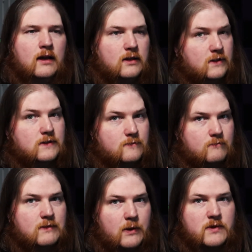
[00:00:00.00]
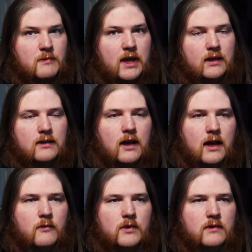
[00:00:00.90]
Because that was me.
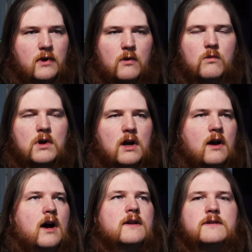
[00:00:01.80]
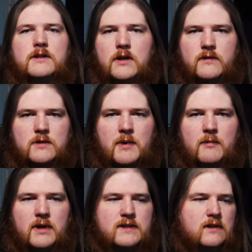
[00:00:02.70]
I would constantly
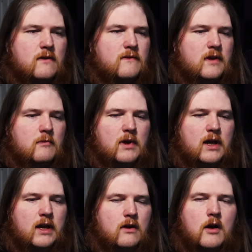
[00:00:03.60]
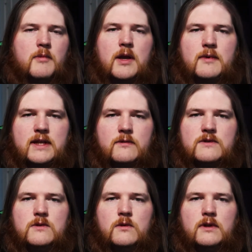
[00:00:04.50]
overspend myself. Then my car payment that was
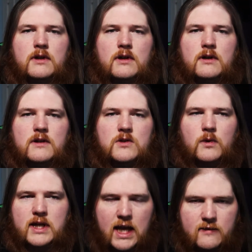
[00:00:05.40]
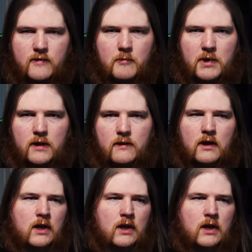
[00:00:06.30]
due on the 28th of the month